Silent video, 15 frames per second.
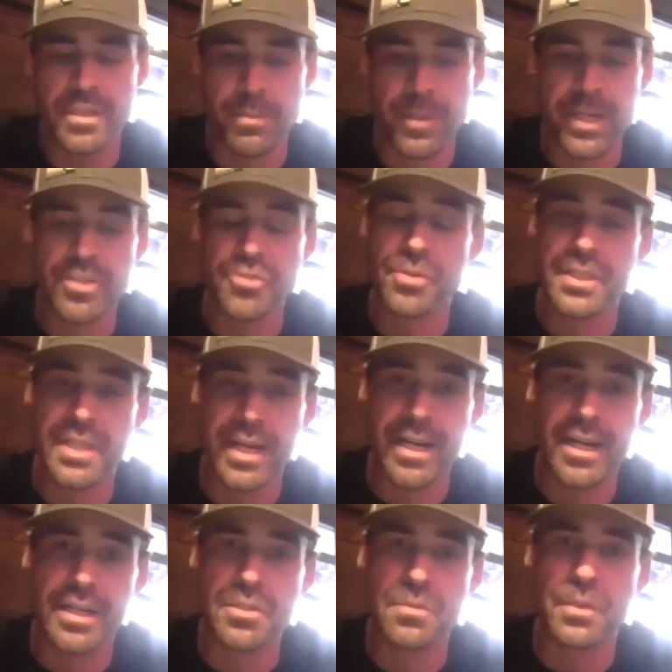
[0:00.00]
patron's
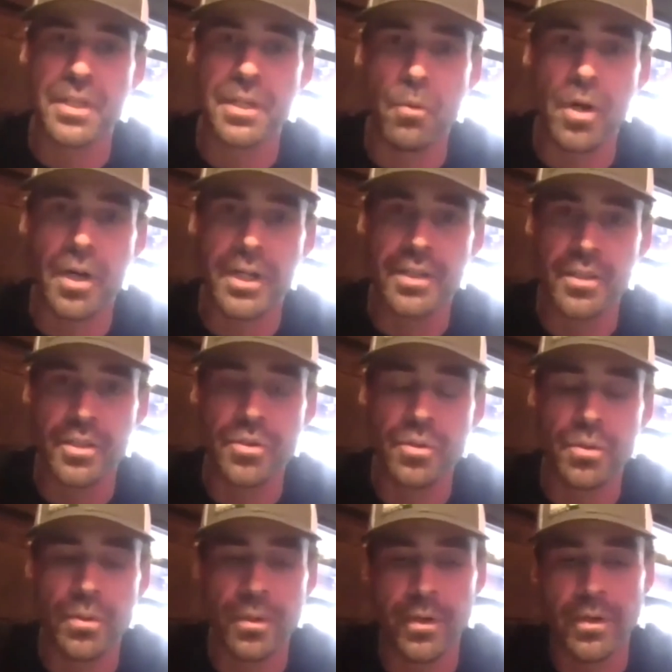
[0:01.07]
hands when they walk in the
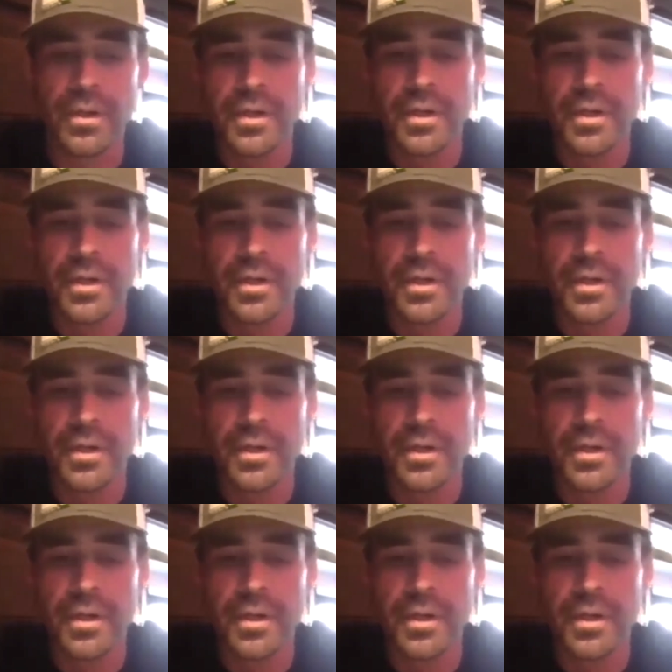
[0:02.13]
door.